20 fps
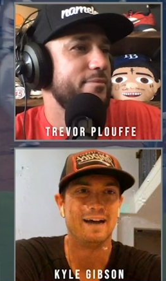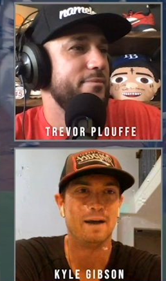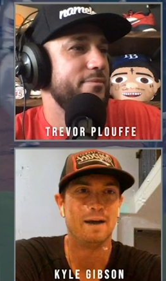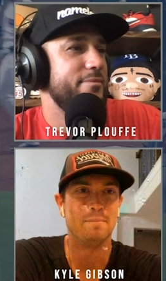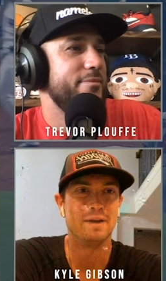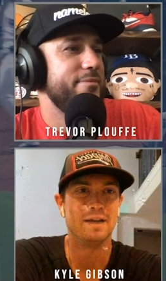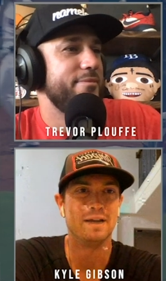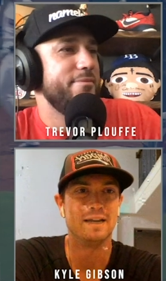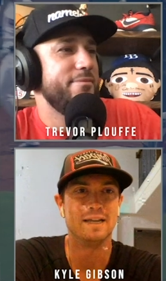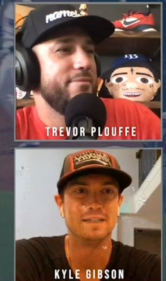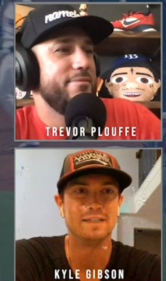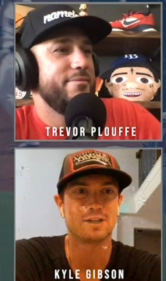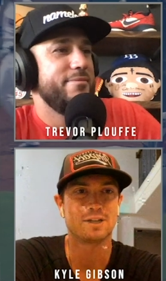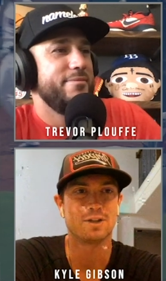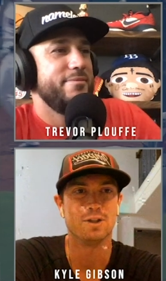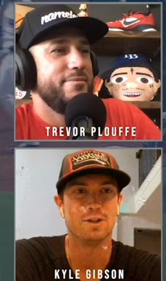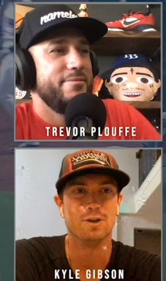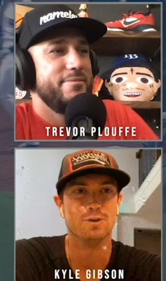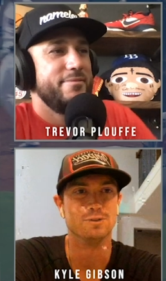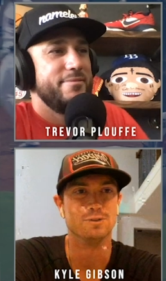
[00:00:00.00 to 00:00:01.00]
Speaker 1: I mean, it's
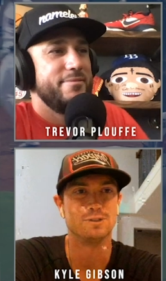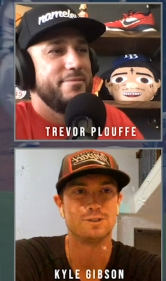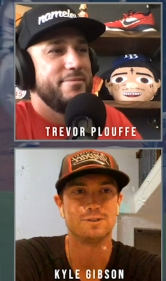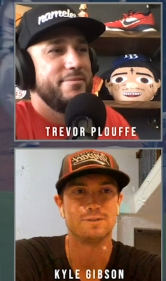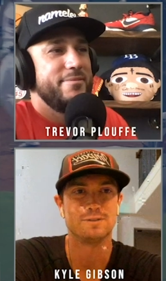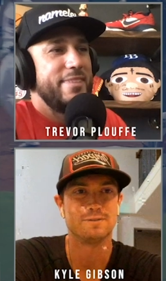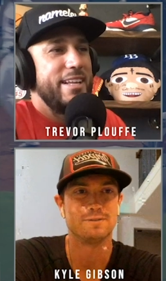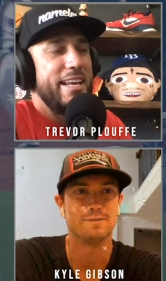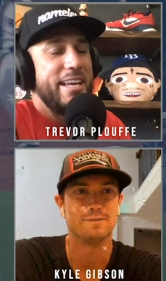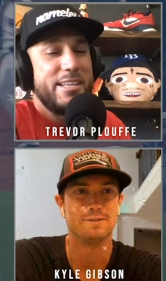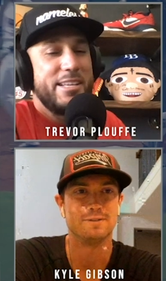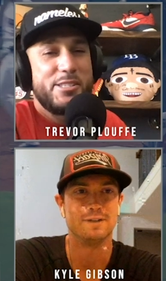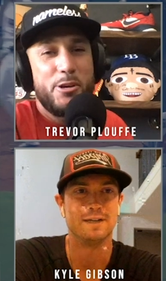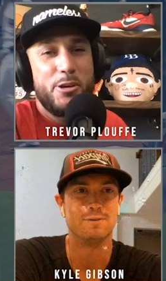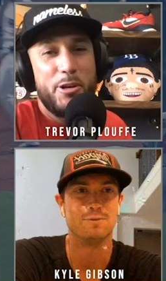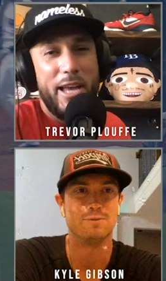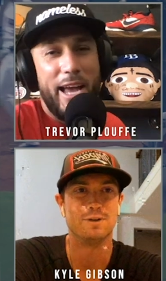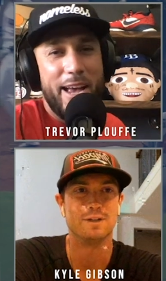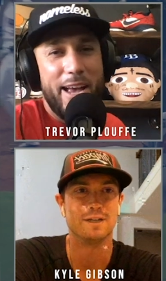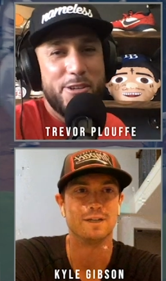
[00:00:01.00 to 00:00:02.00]
close.
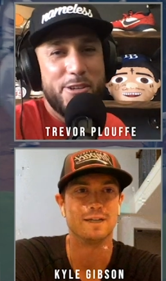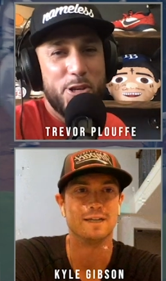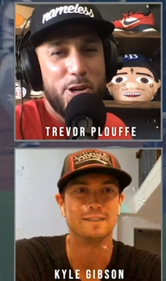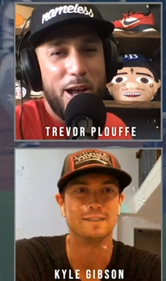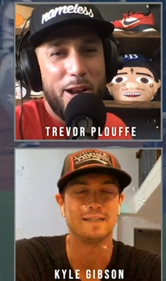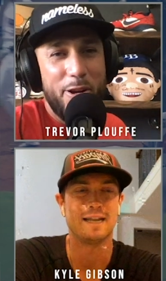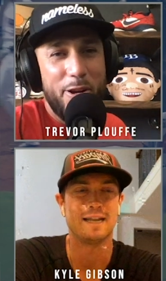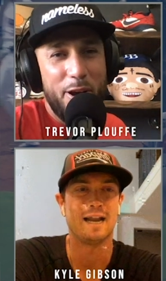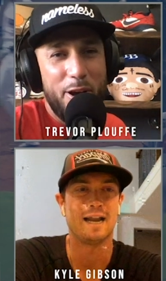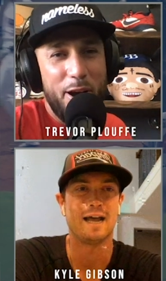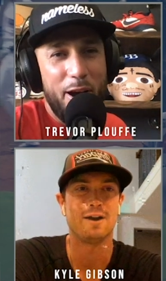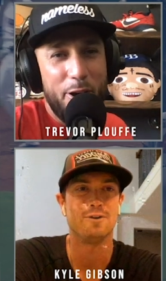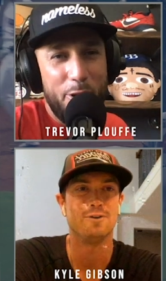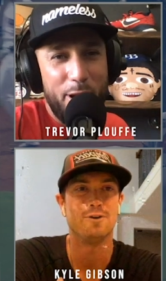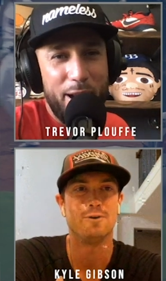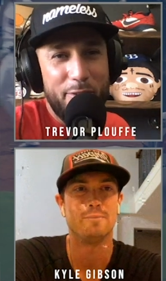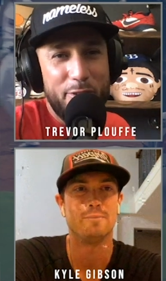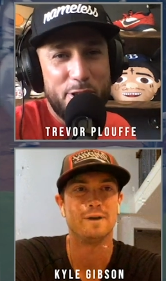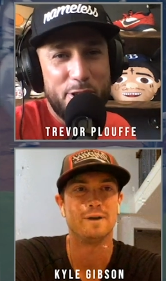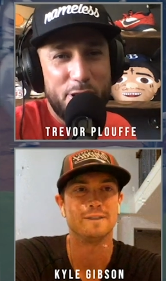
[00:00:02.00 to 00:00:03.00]
Speaker 2: So, Castro, I don't know how
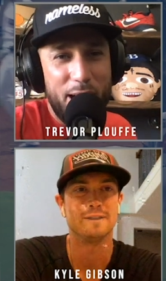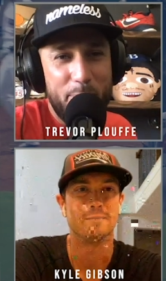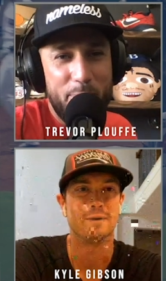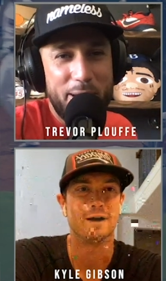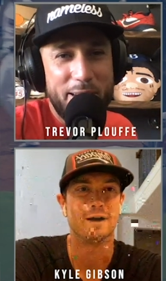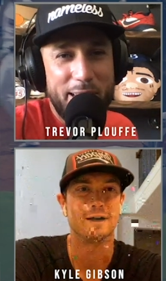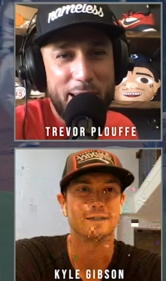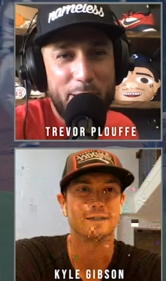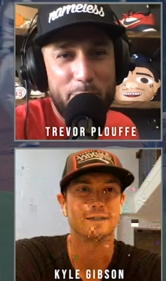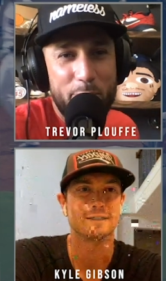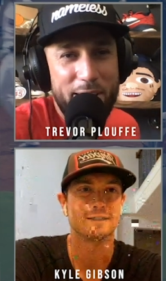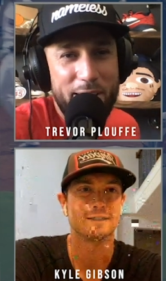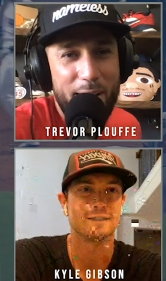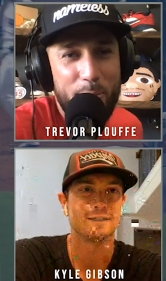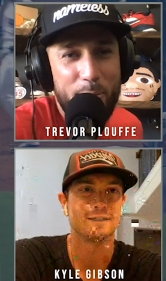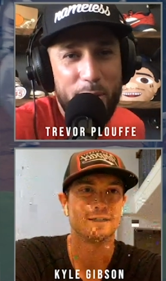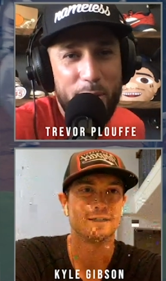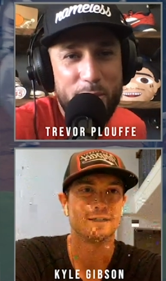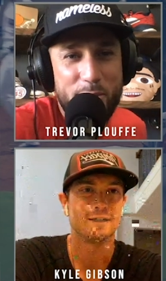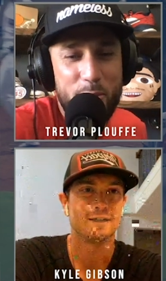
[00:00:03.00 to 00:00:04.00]
great of a job you did with
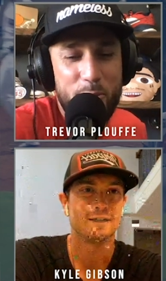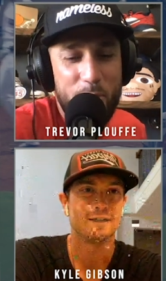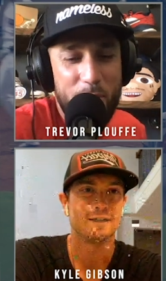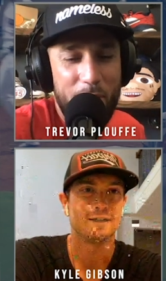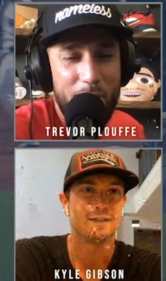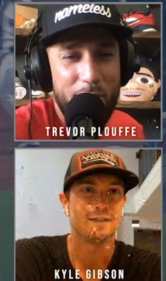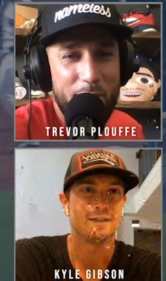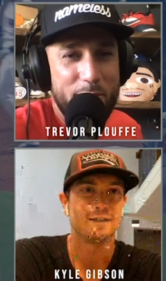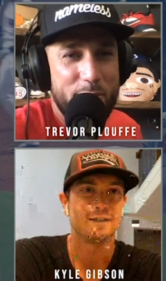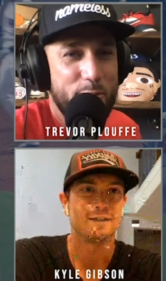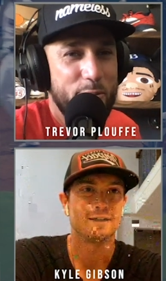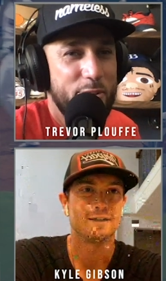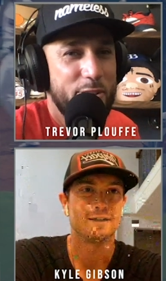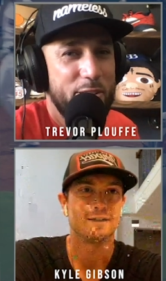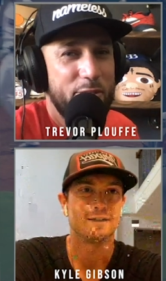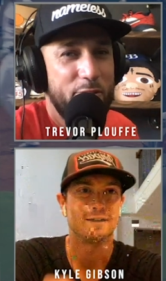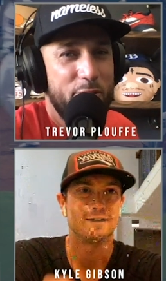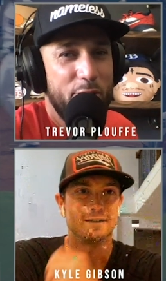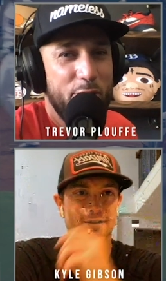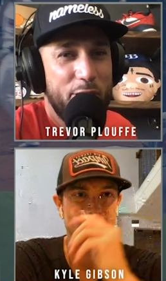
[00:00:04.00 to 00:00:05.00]
that pitch, to be honest
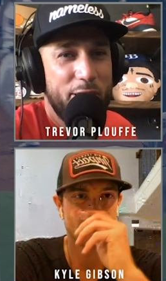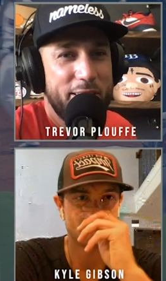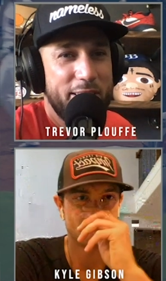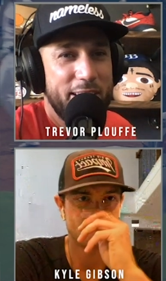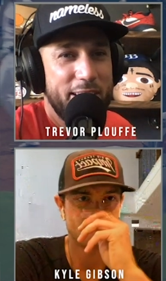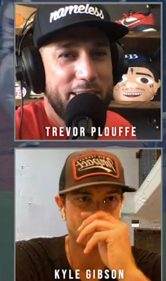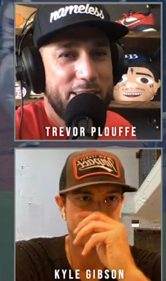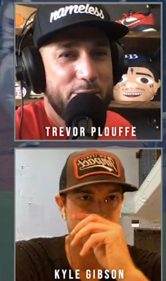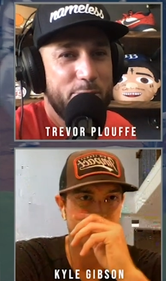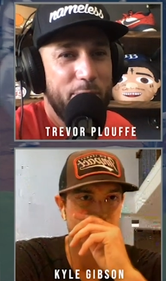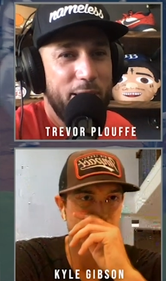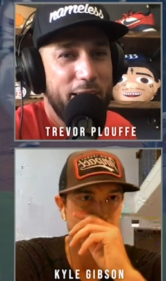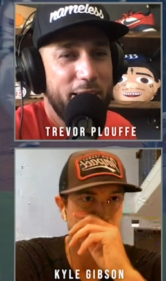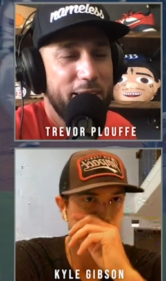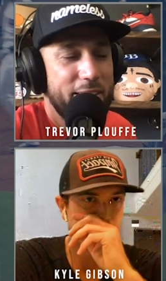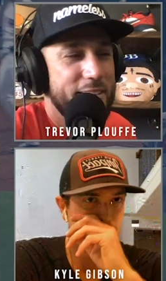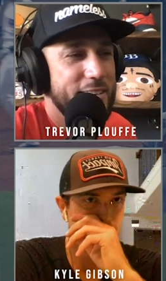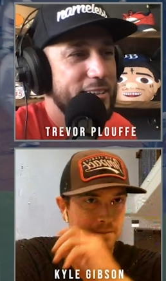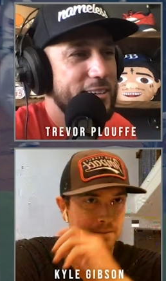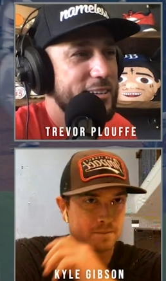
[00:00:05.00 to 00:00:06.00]
with you. If you look this
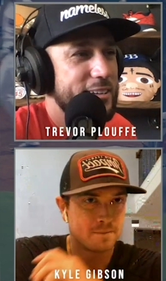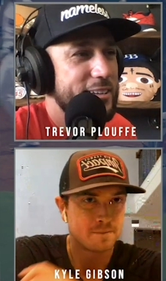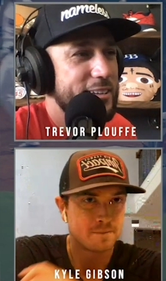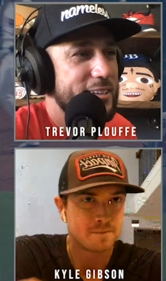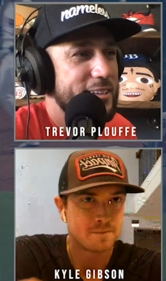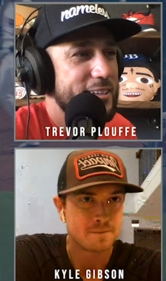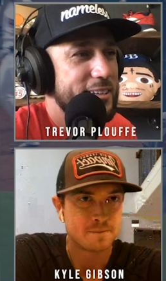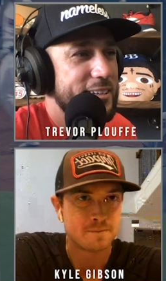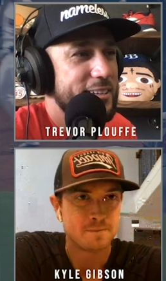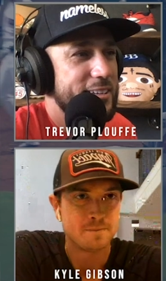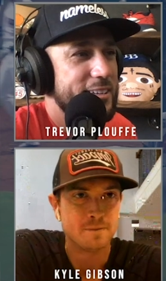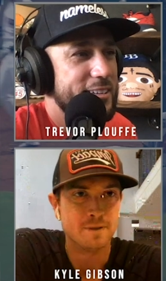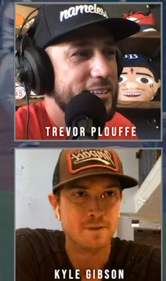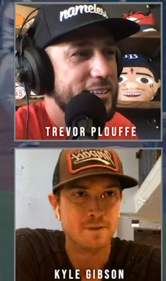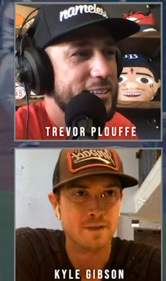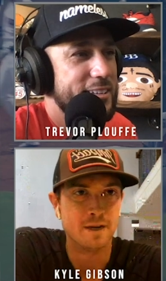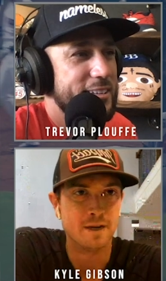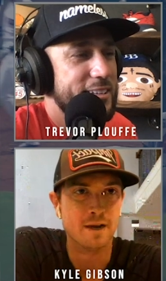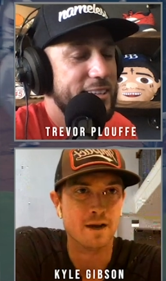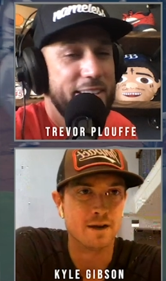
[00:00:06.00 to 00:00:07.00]
way,
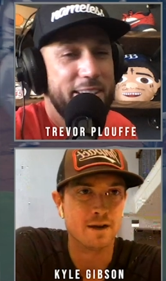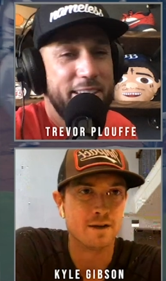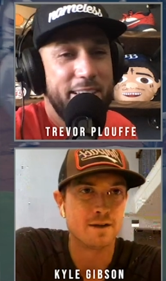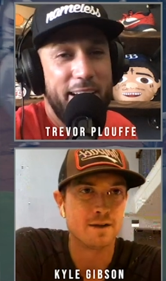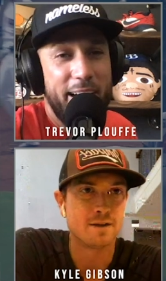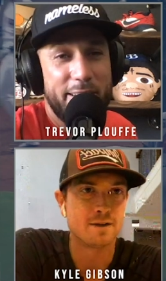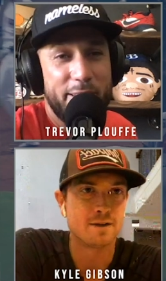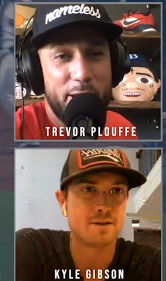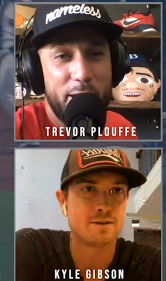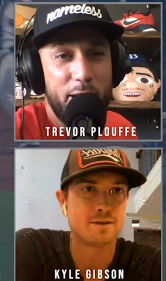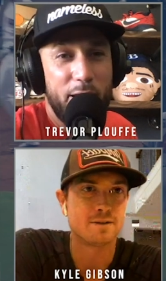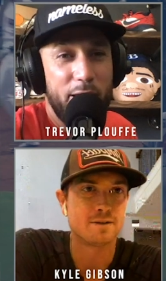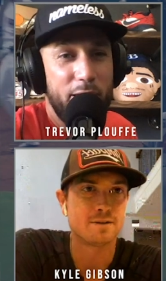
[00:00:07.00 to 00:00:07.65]
you got the